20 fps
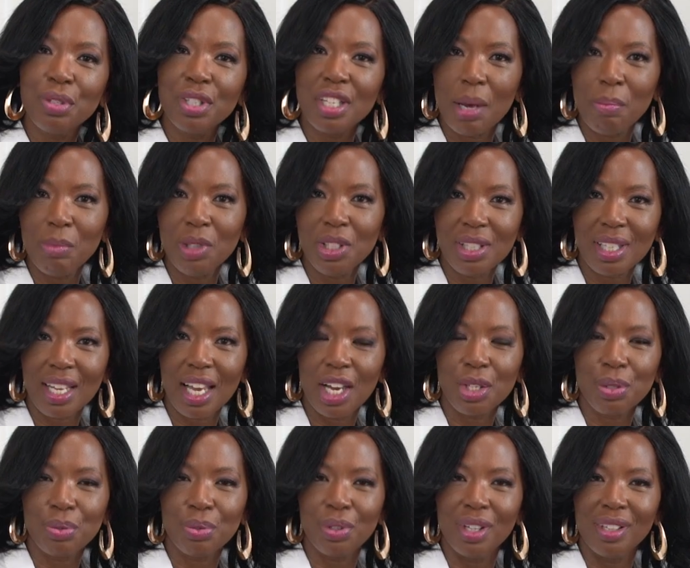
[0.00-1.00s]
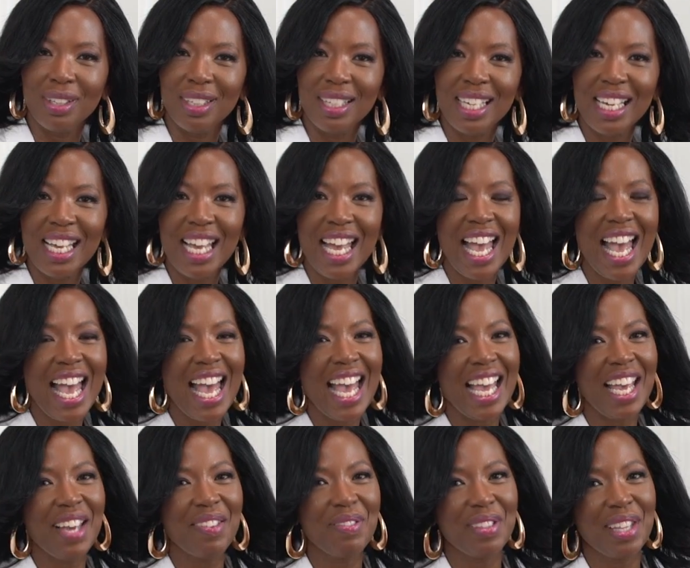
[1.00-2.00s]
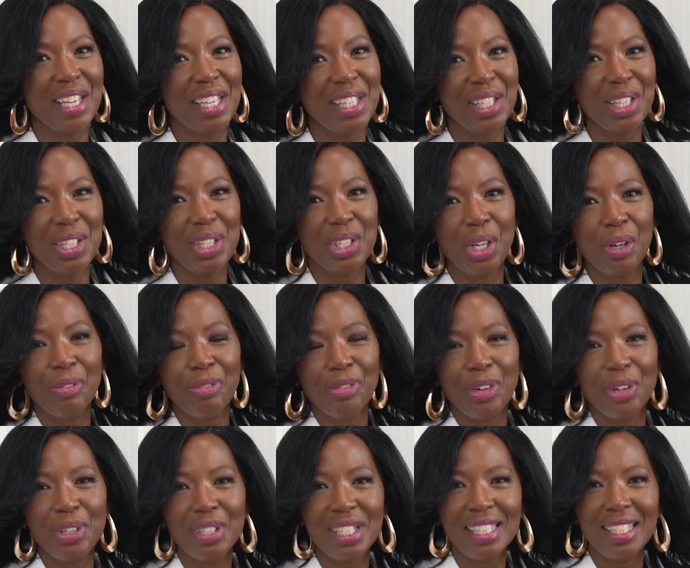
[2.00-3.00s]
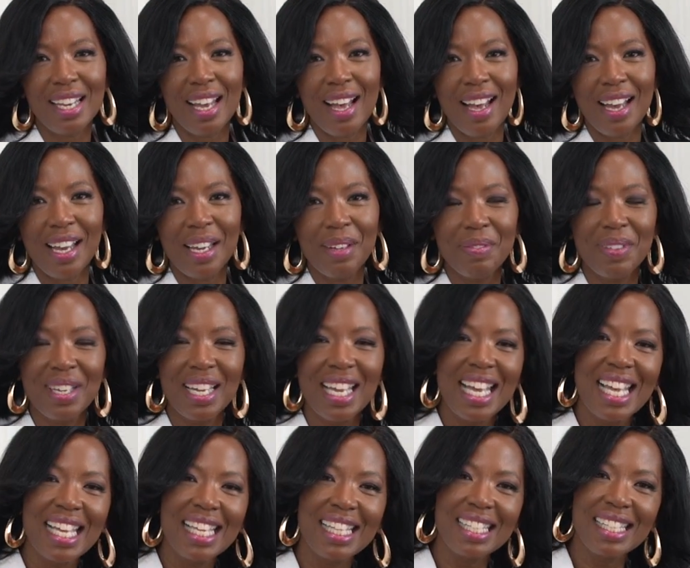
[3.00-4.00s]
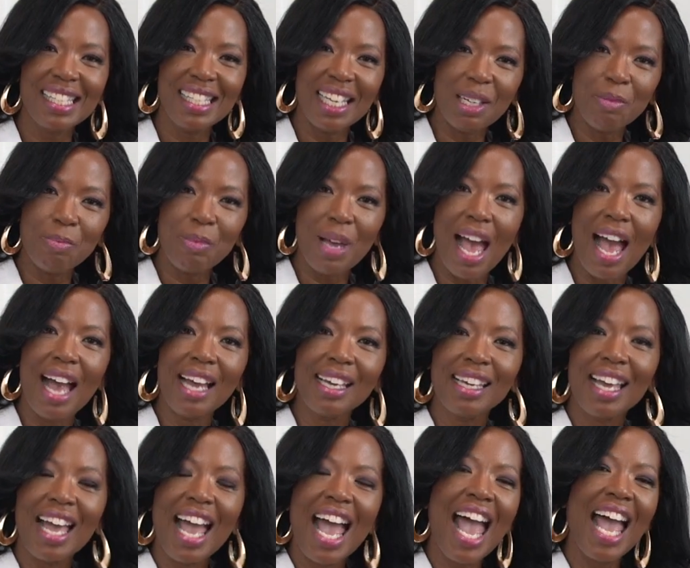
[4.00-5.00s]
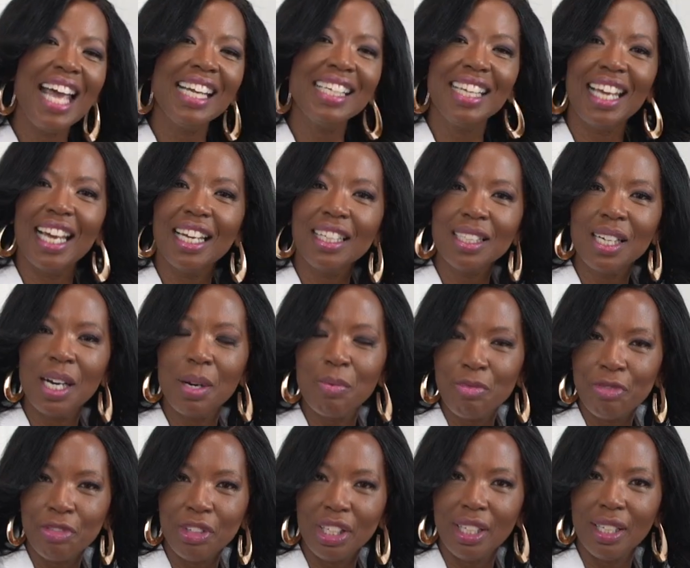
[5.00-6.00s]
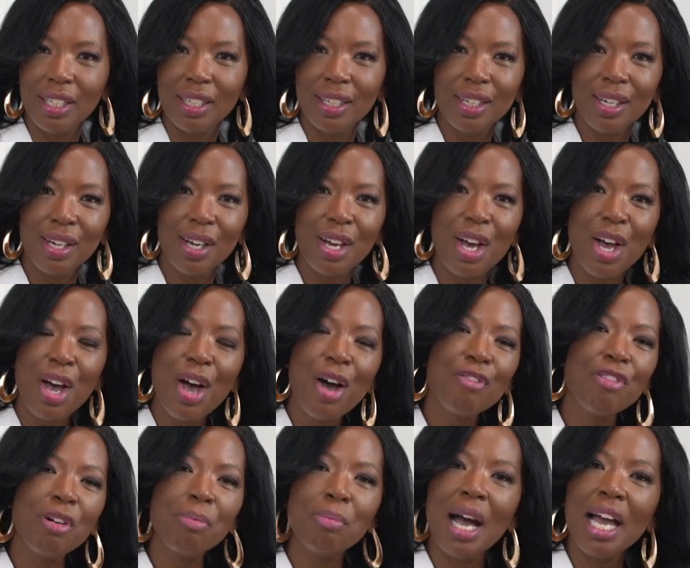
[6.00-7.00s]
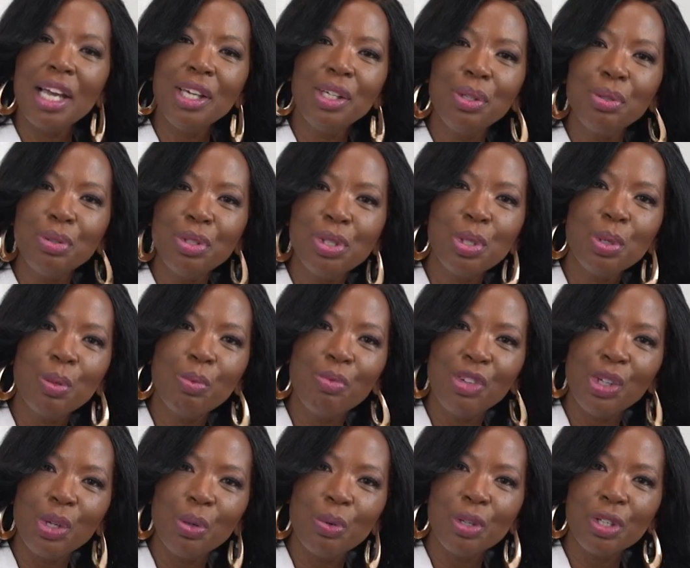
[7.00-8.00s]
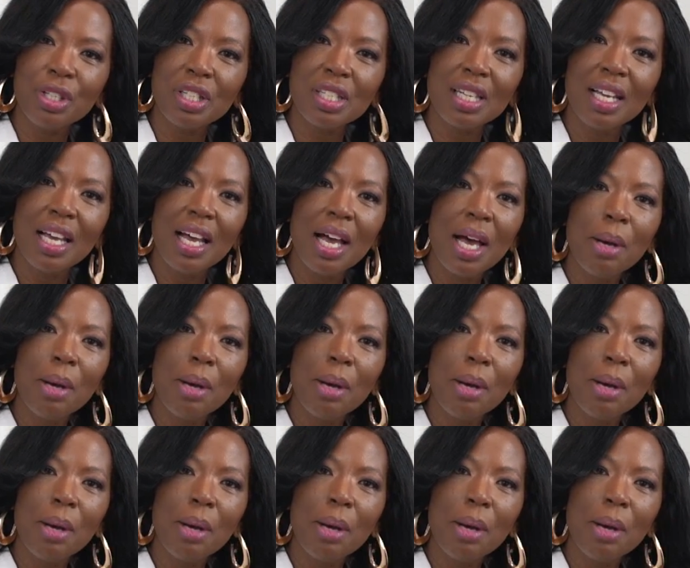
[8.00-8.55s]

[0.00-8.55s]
summer schedule. If this is your first time, sit back and get comfy. For my YouTube viewers,